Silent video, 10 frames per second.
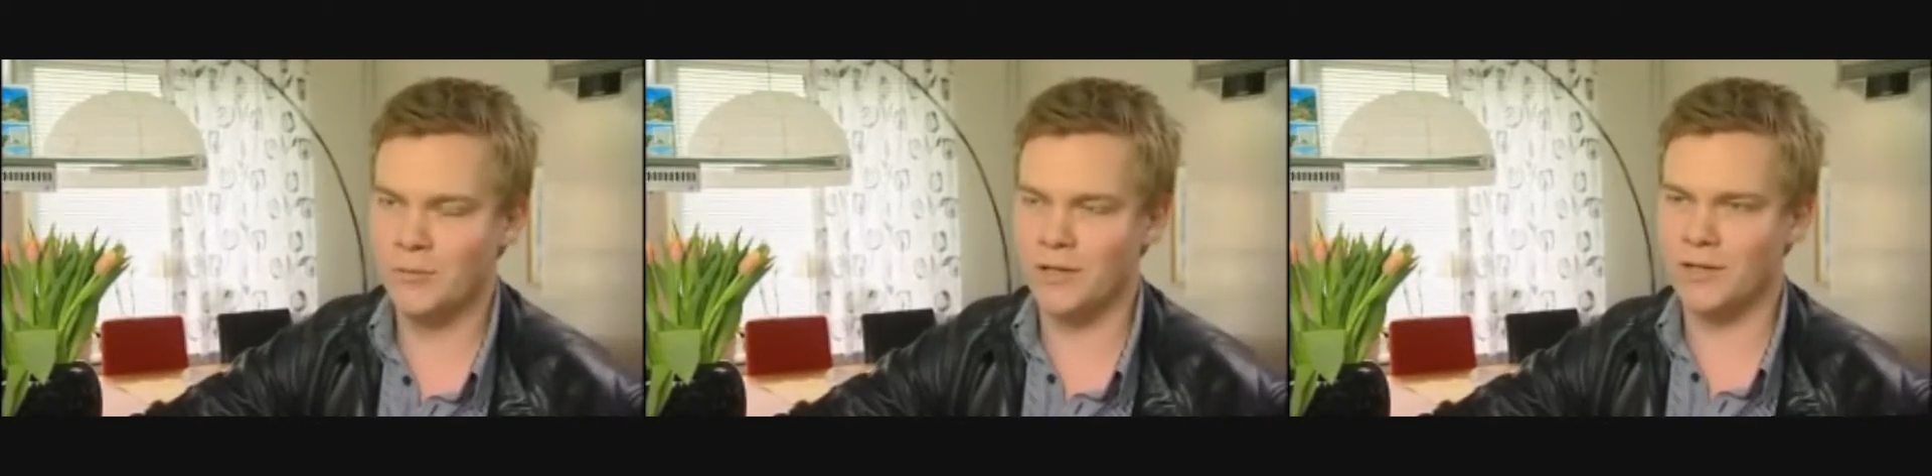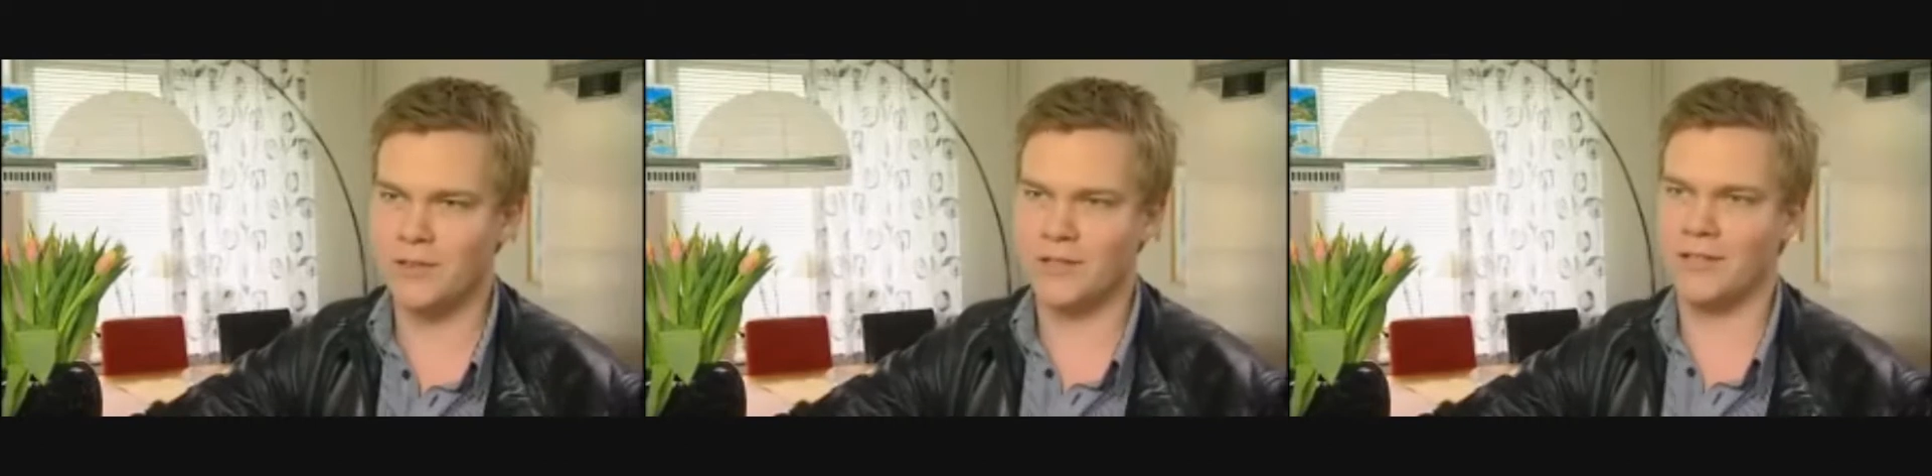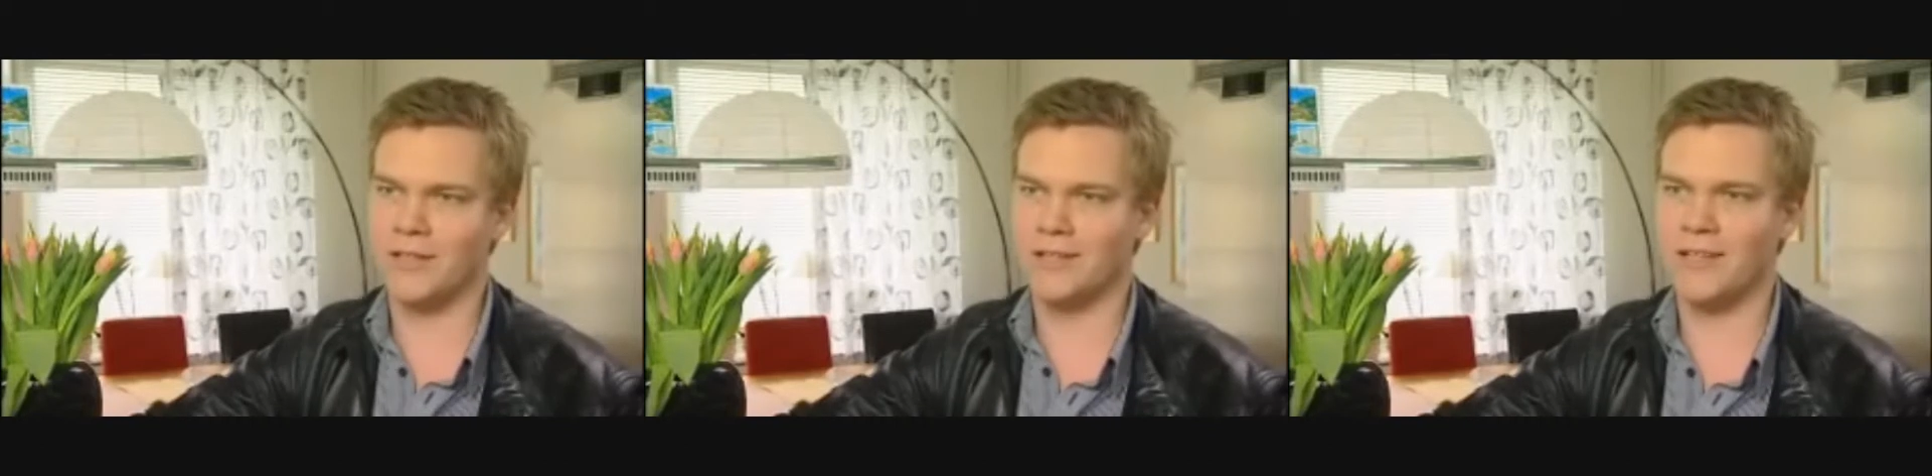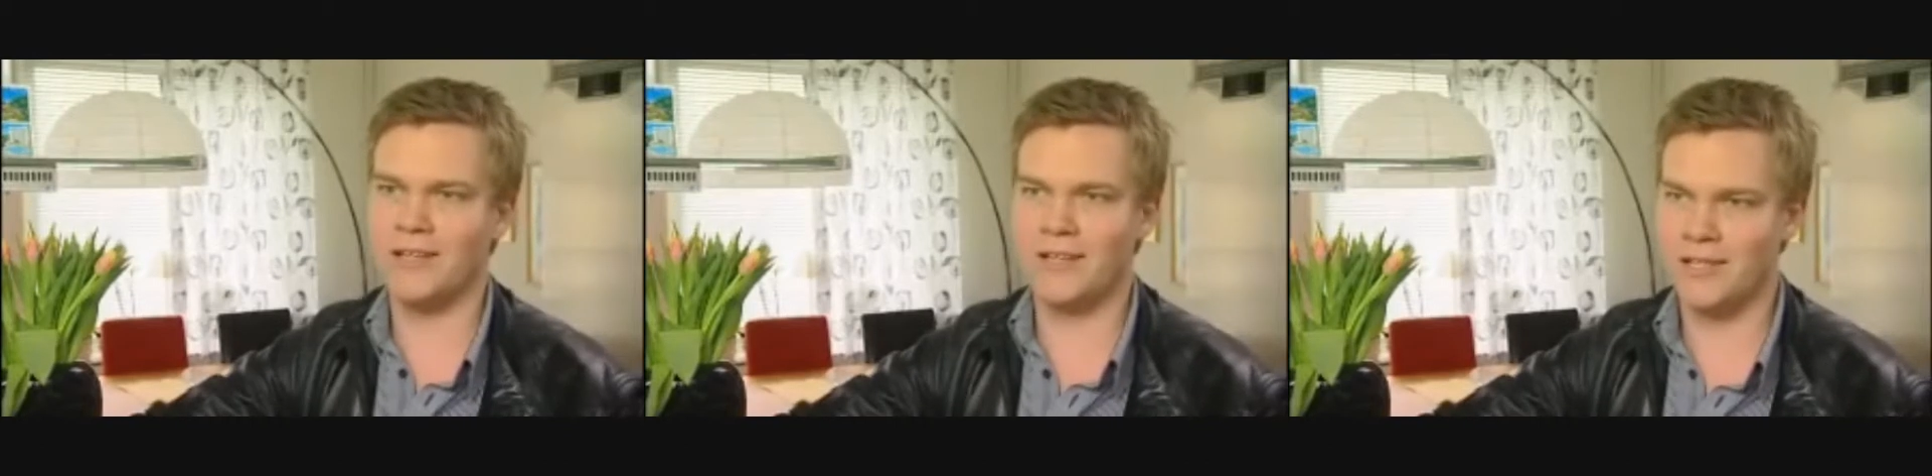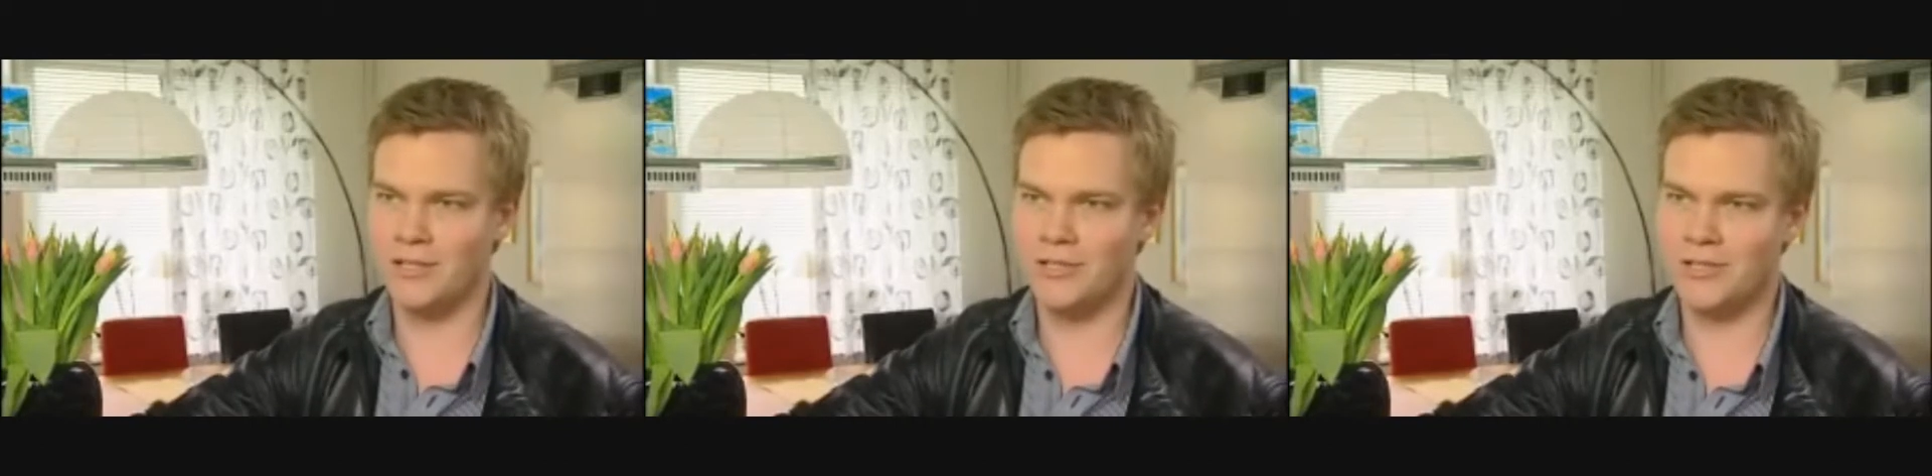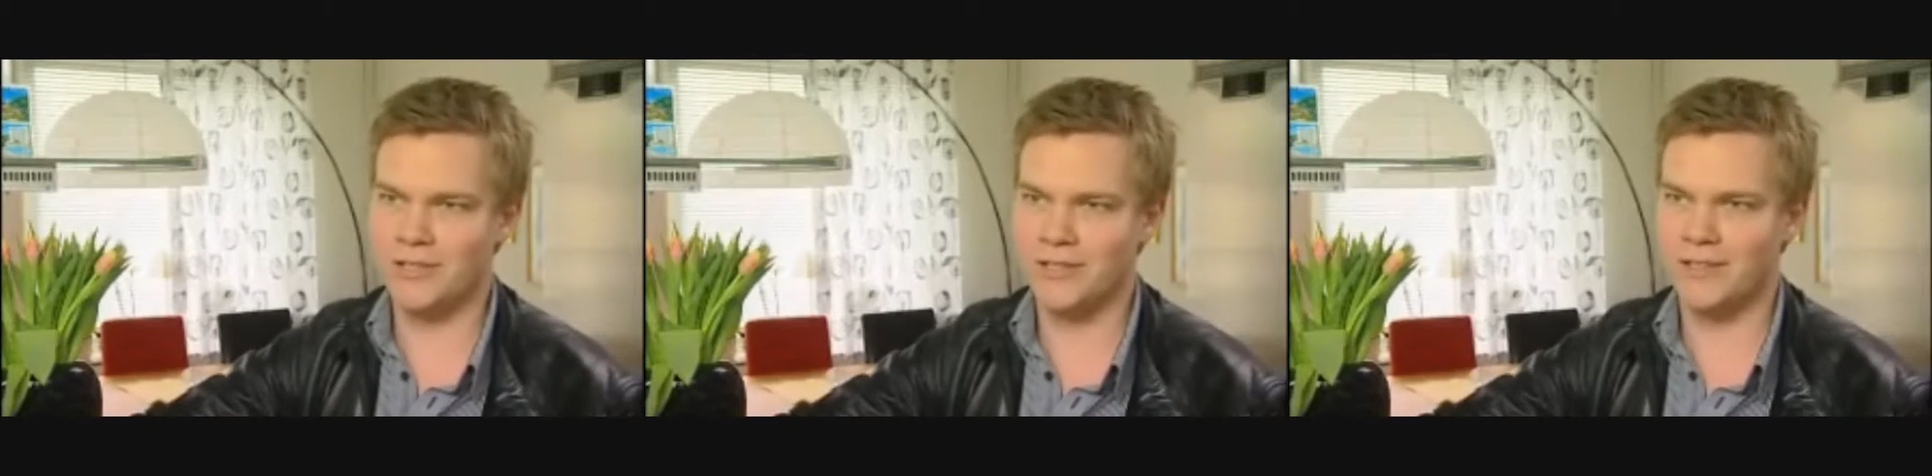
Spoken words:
But I think at that age,